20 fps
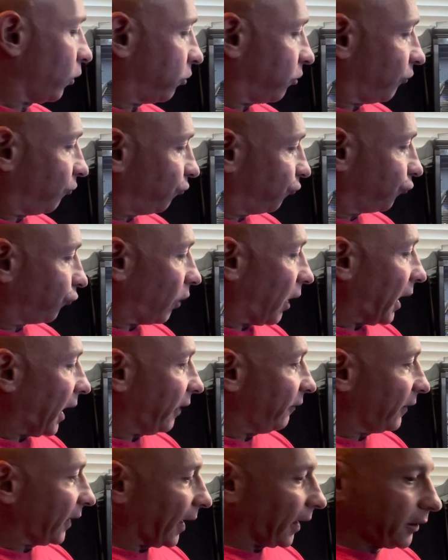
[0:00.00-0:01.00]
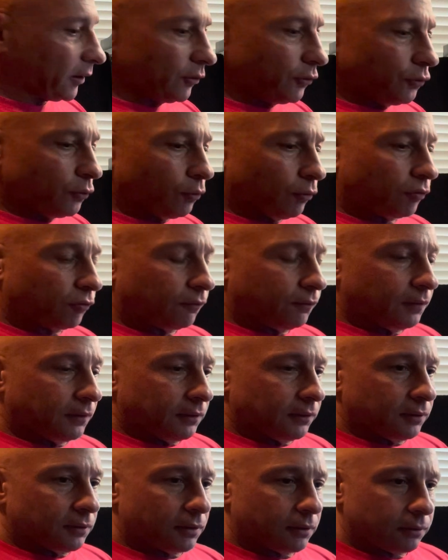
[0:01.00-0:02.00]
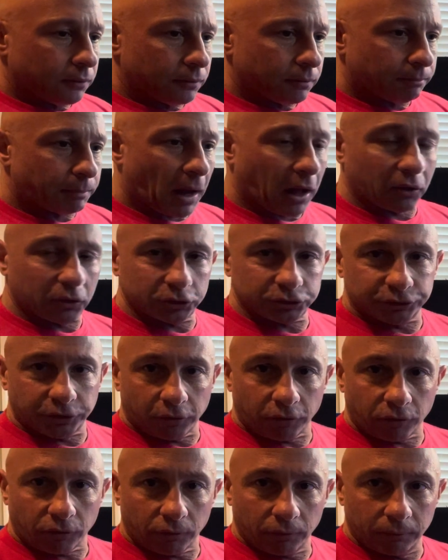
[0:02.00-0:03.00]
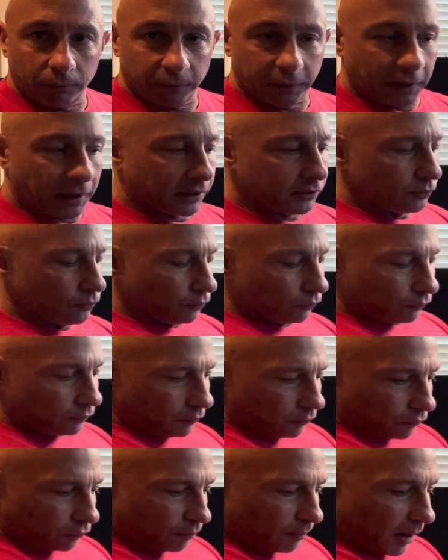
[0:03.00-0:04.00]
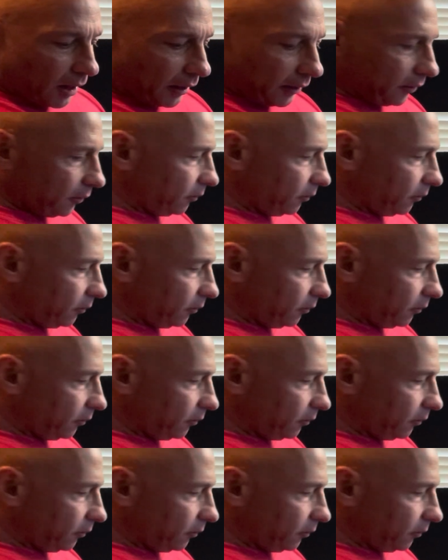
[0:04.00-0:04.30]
it's dry, then I can use the polishes that I use. Here's my